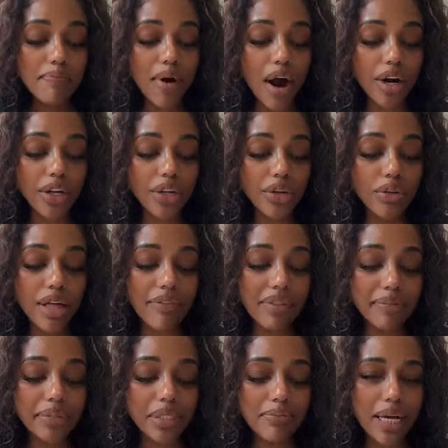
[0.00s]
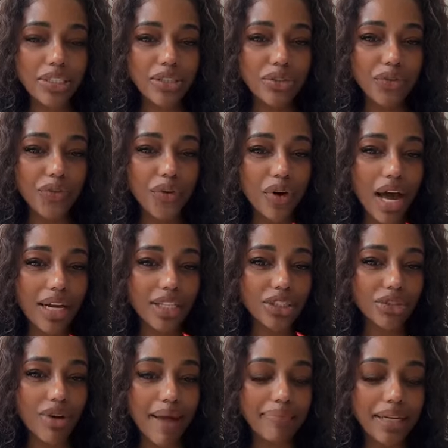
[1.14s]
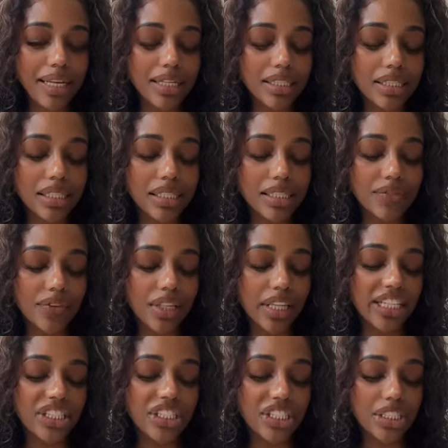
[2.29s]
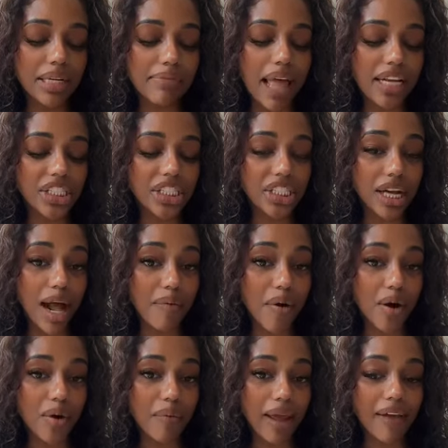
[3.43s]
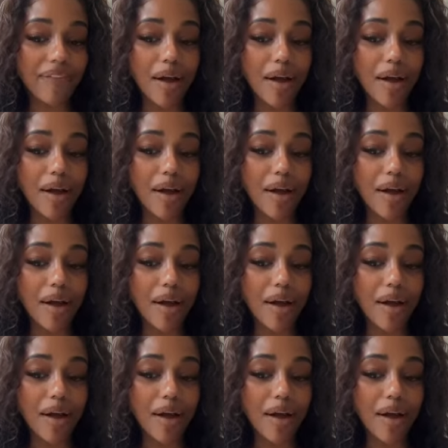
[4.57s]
Part of you love them so much and you feel kind of trapped into this relationship. Like, should I walk away?